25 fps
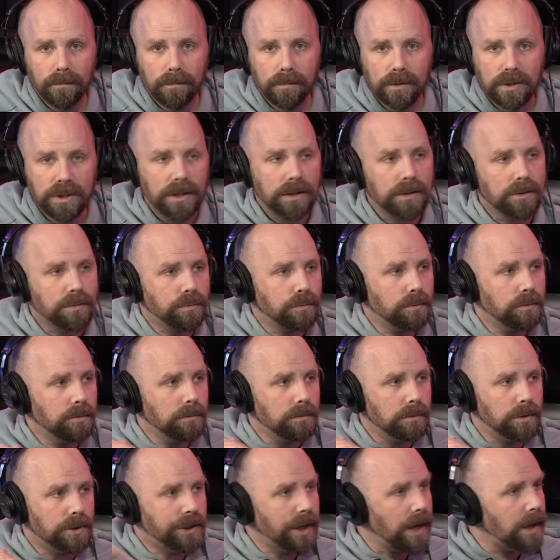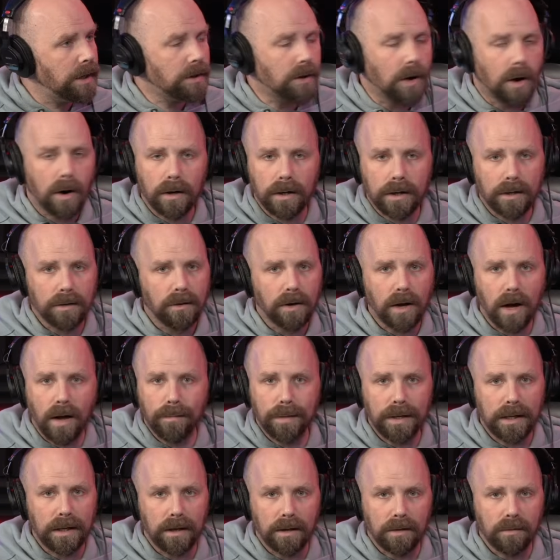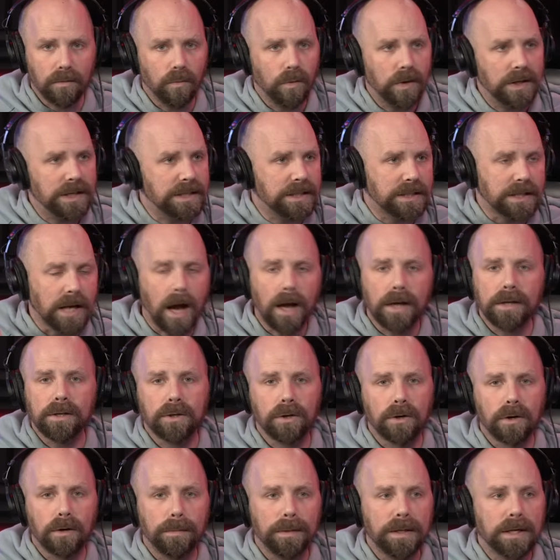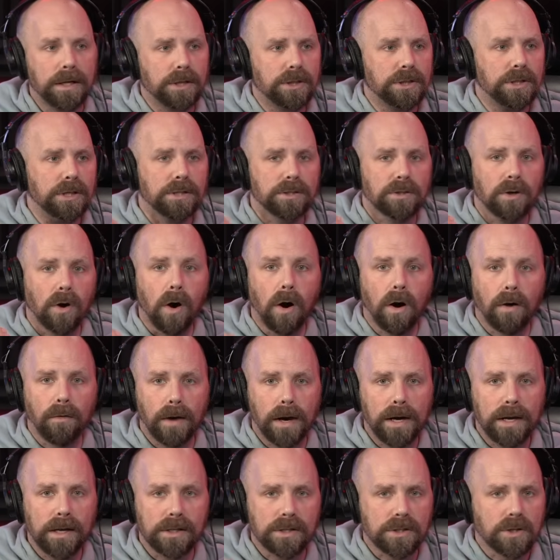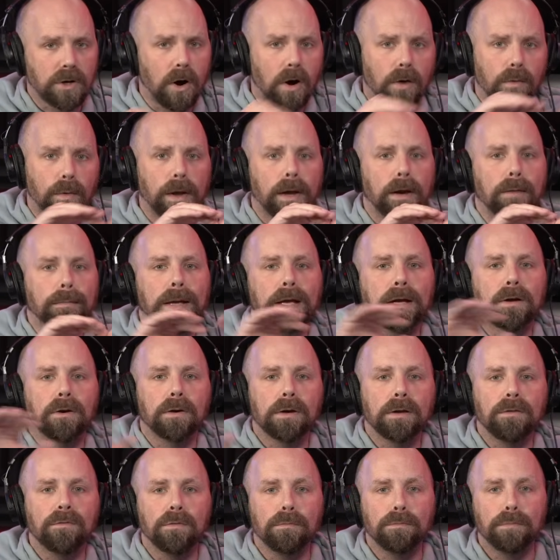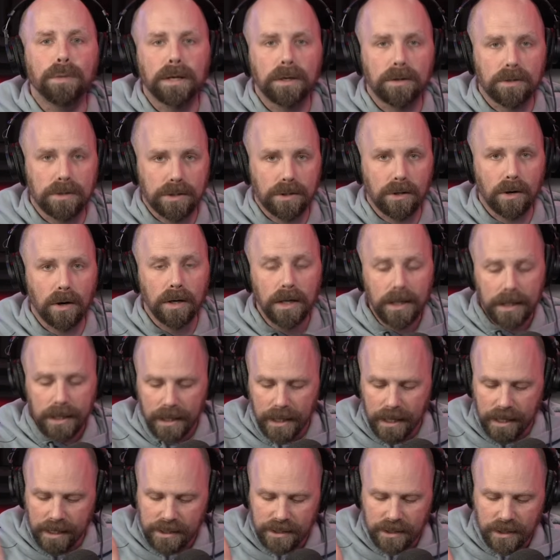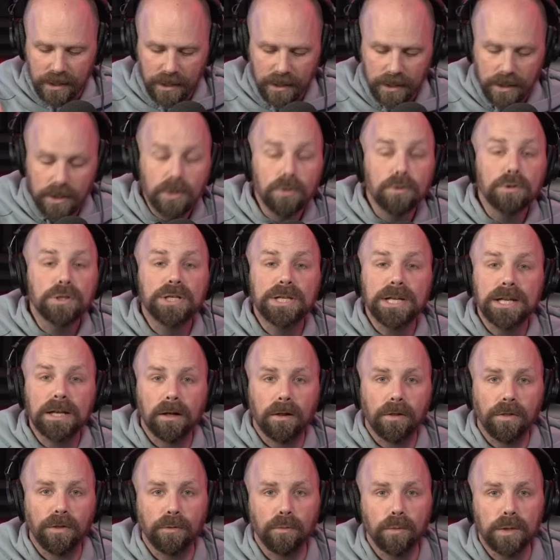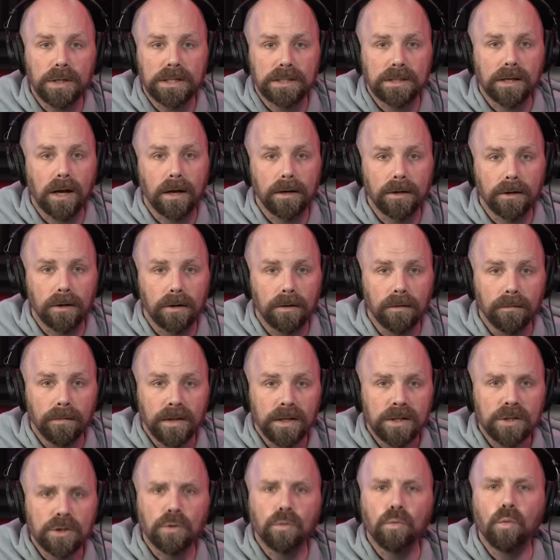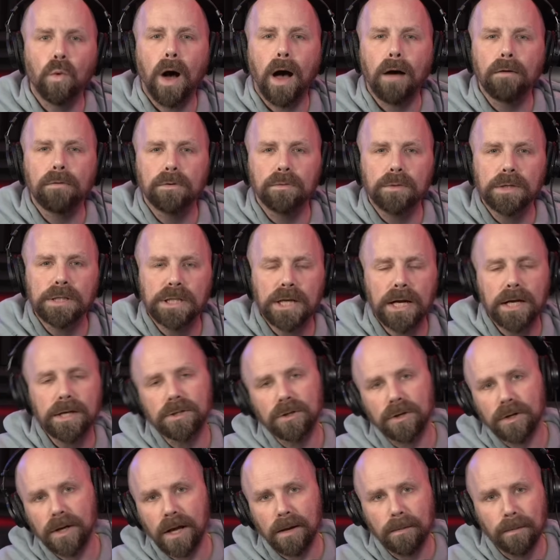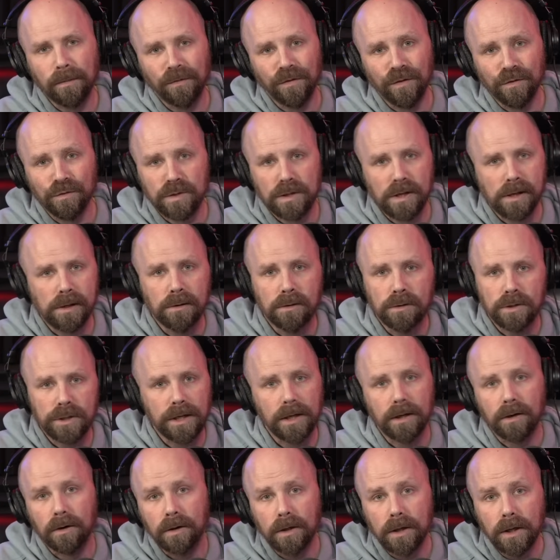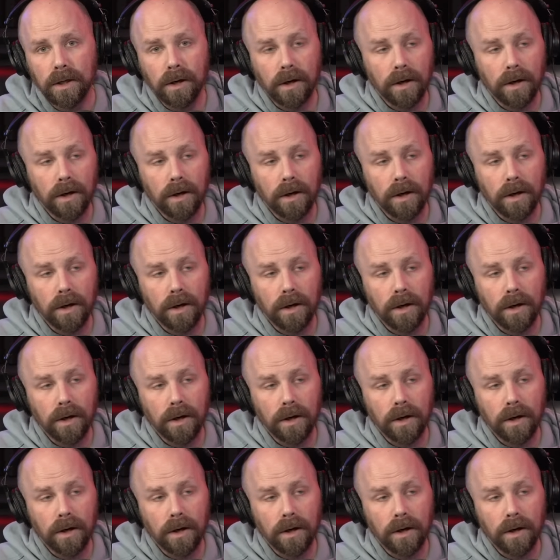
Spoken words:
She is Jade Cargill coming in. We signed her because she is already a star. We're going to make her an even bigger star. It is a huge deal that we signed her. So why would we change her name if it was a huge deal?